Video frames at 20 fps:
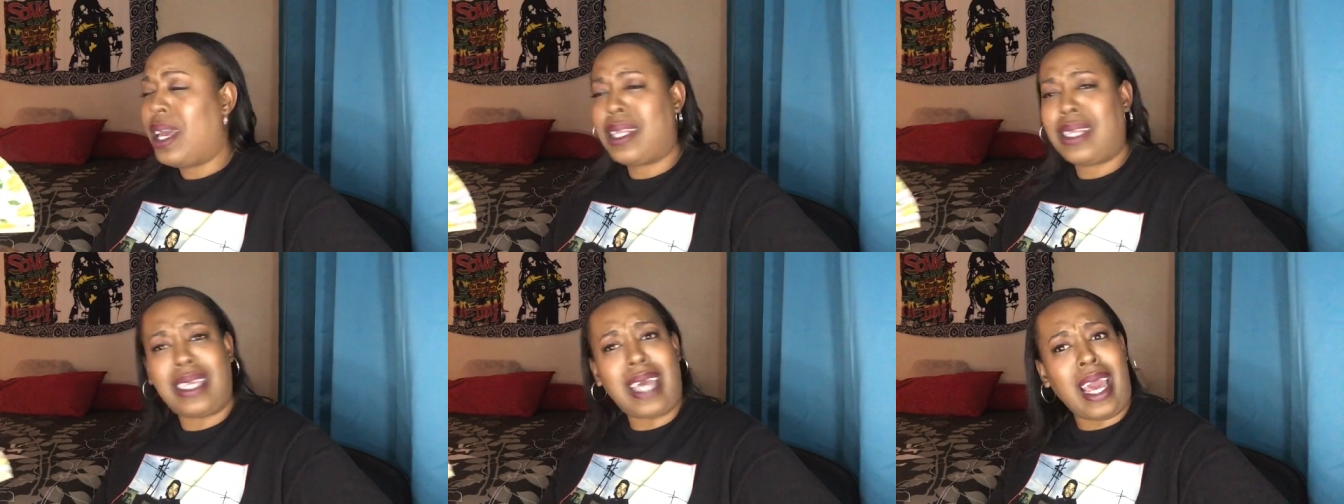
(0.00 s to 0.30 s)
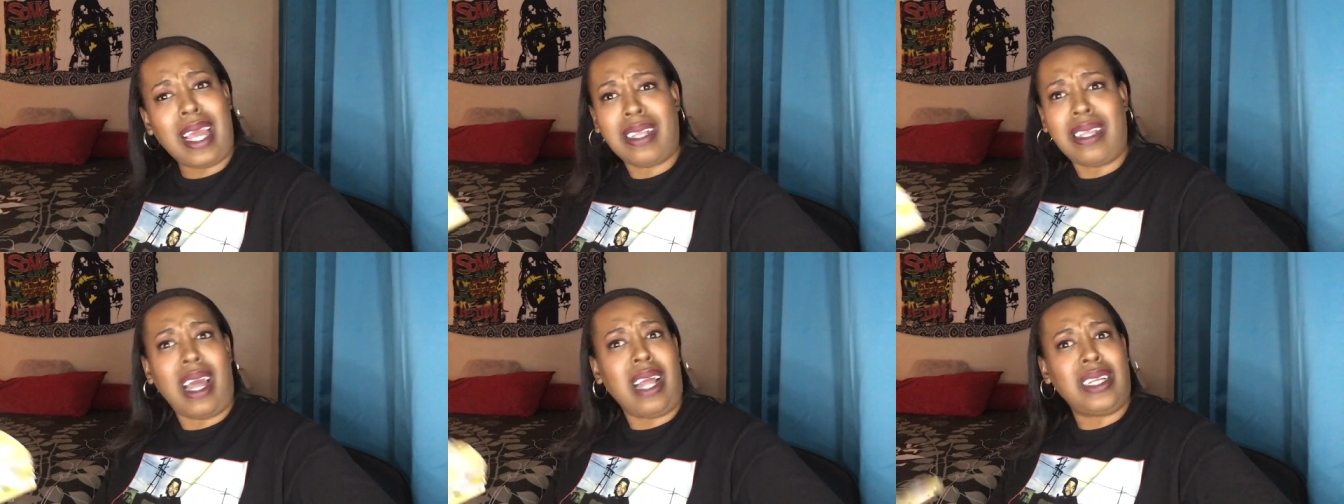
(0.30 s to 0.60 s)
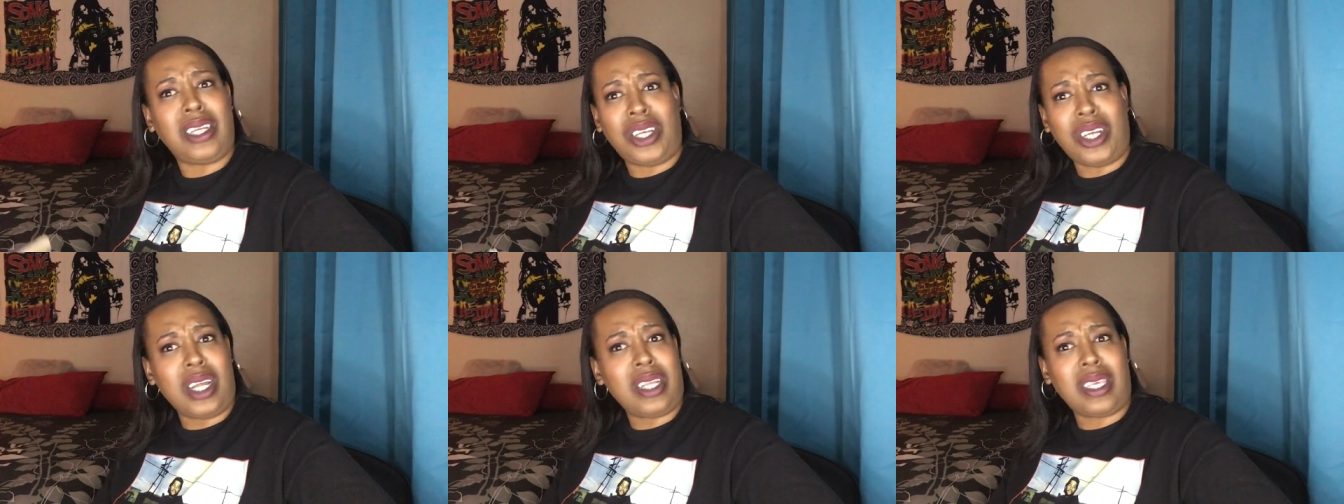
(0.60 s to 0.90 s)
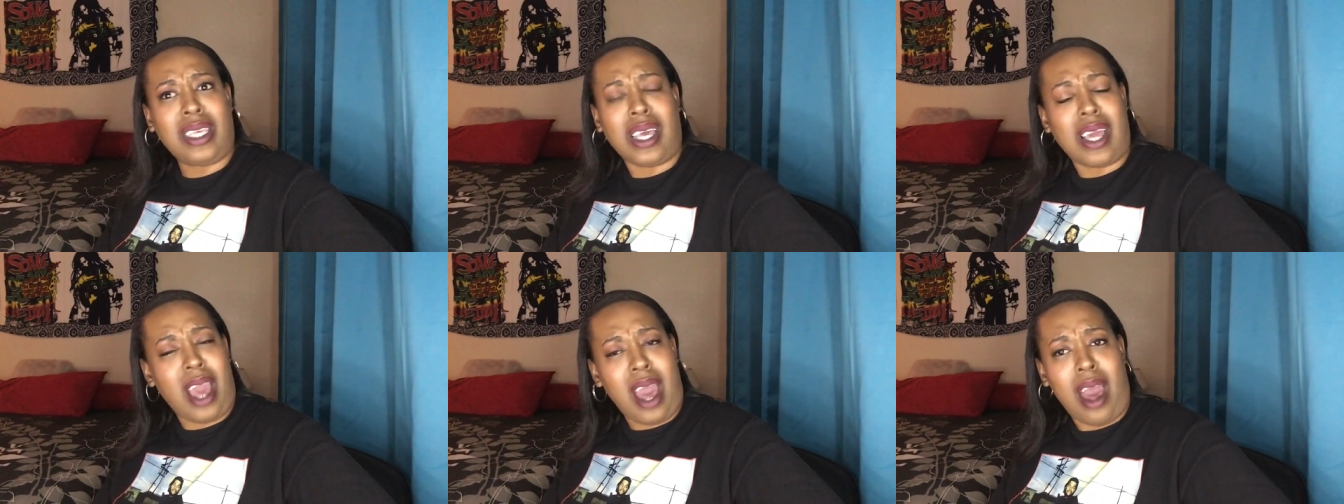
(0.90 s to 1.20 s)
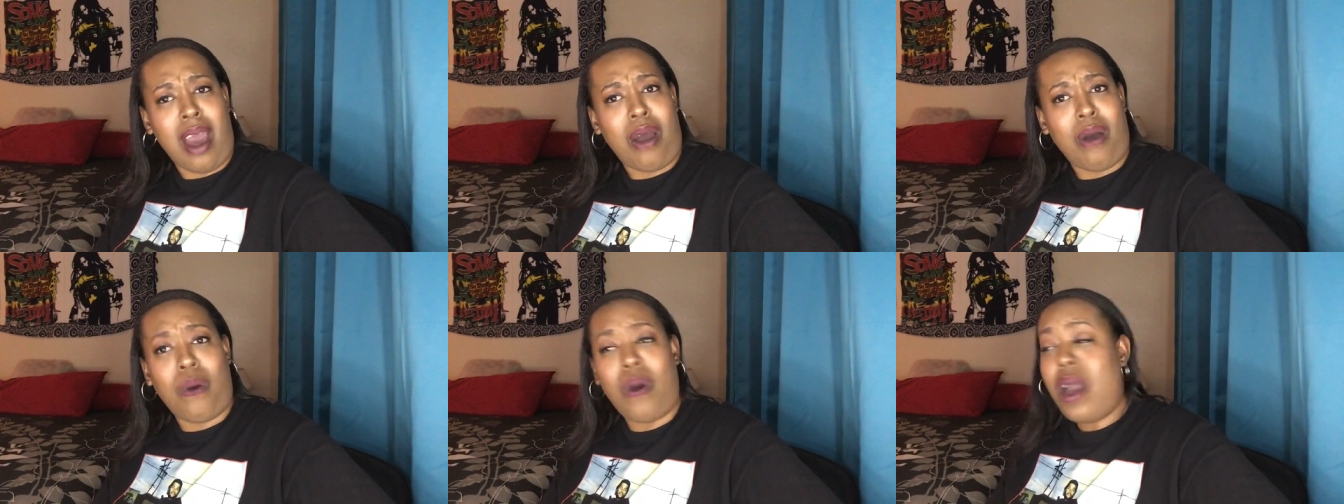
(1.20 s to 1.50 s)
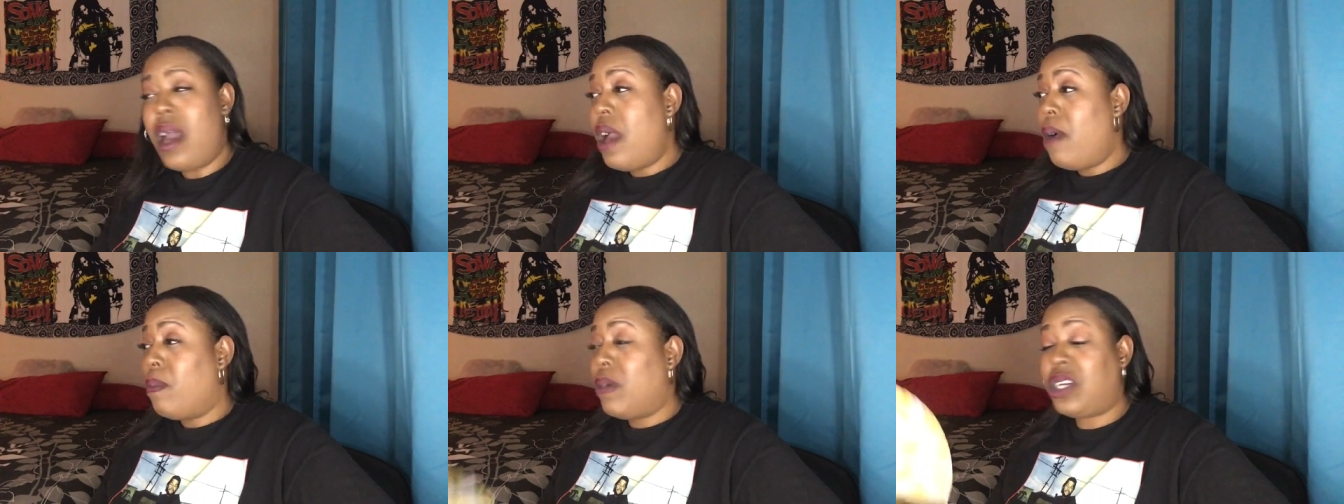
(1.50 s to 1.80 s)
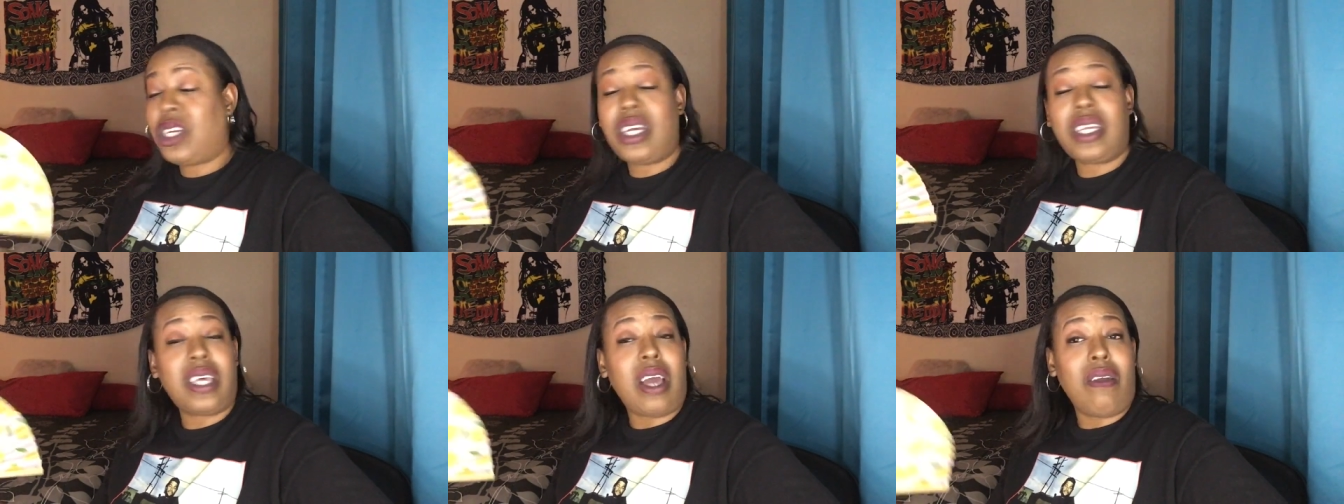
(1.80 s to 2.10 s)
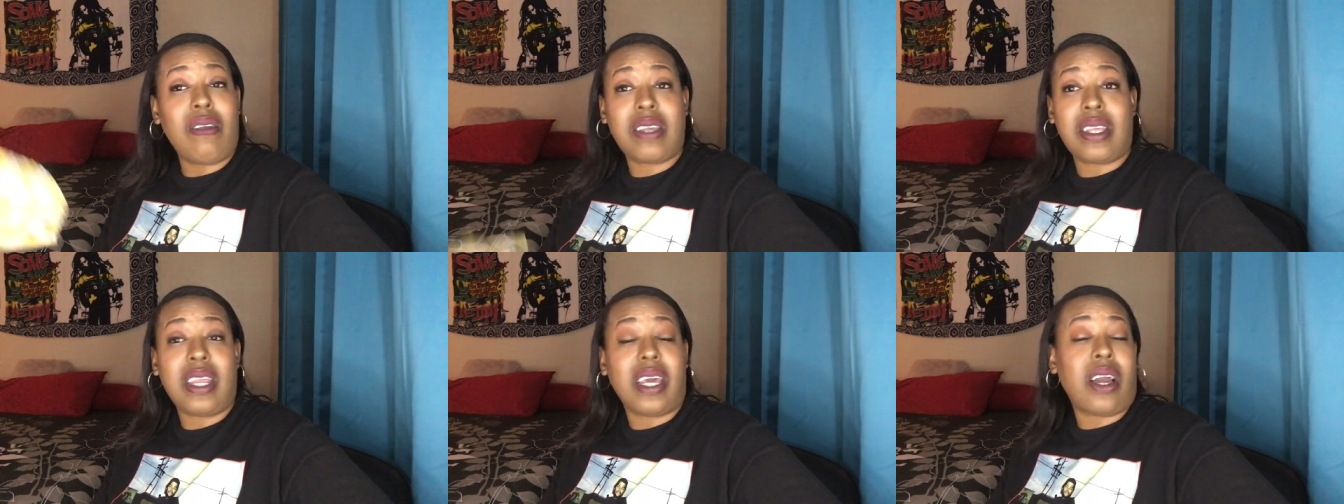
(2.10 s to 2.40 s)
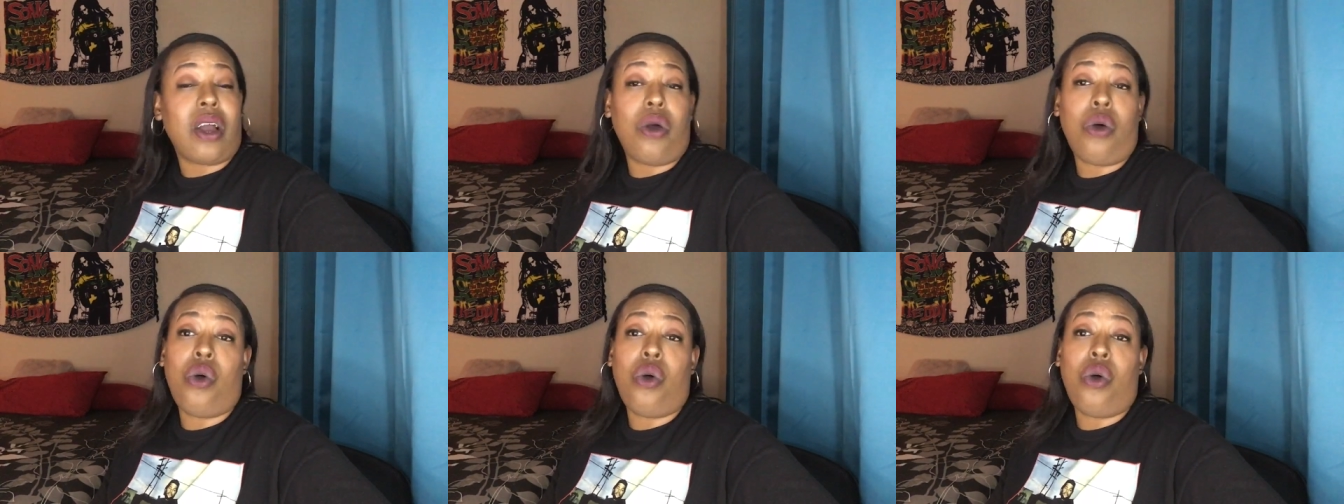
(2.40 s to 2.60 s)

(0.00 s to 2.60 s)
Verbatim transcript: Take that shit to go. But she told this nigga